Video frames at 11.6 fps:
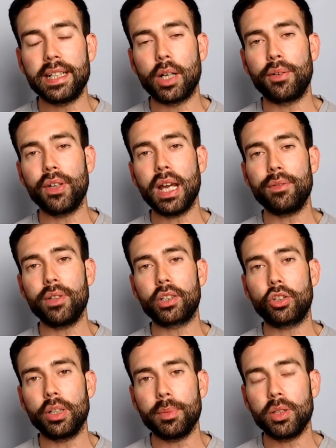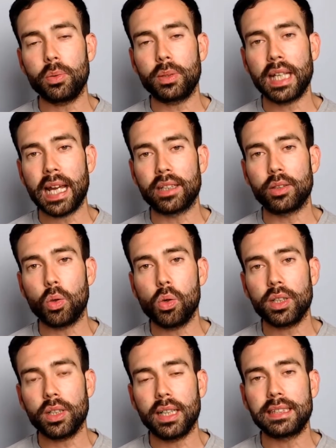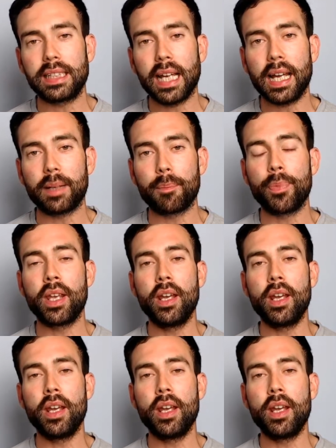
You know, if you have a criminal gang, an organized gang